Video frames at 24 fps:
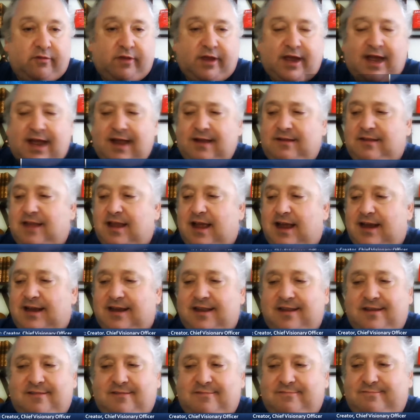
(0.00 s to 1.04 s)
Like I
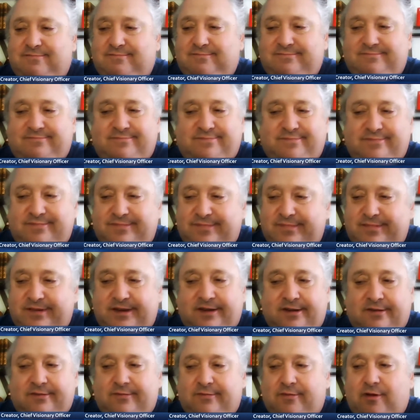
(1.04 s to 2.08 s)
did,
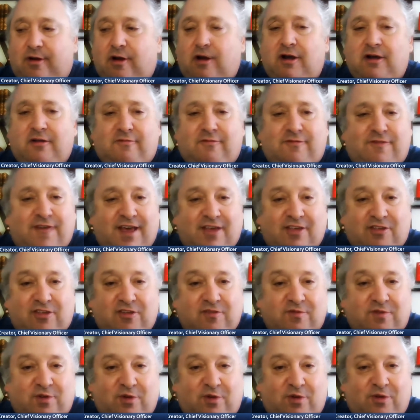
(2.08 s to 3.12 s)
art
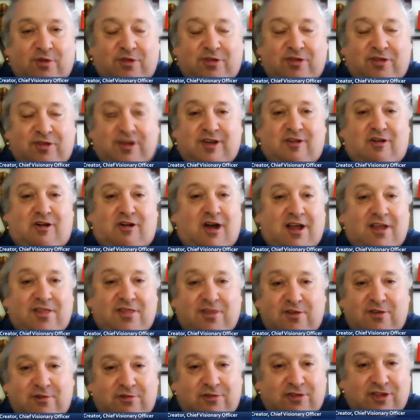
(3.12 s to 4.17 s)
festivals and
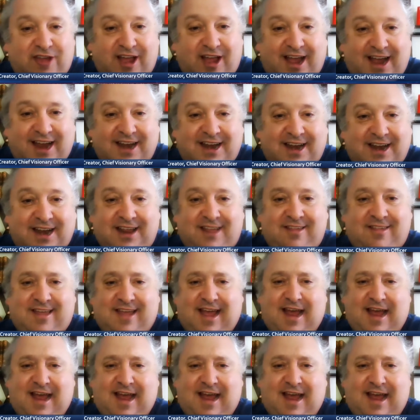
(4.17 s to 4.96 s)
author signings.